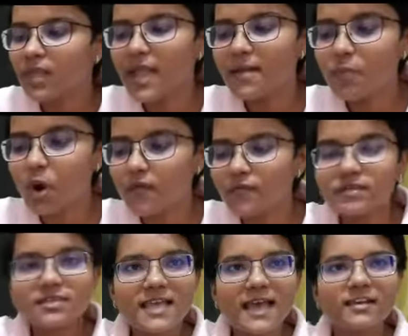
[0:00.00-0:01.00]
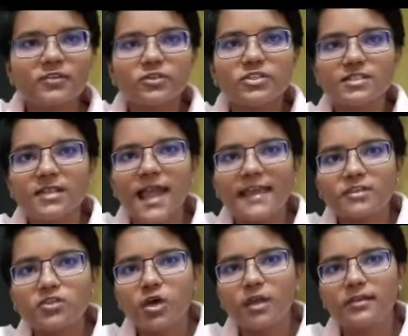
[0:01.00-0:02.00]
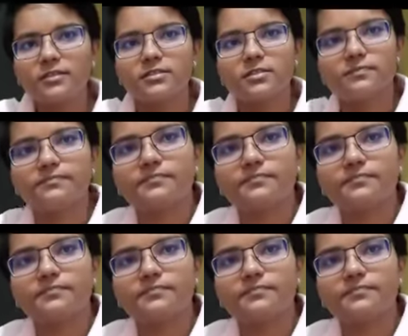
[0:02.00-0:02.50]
Amorphous and crystalline solids.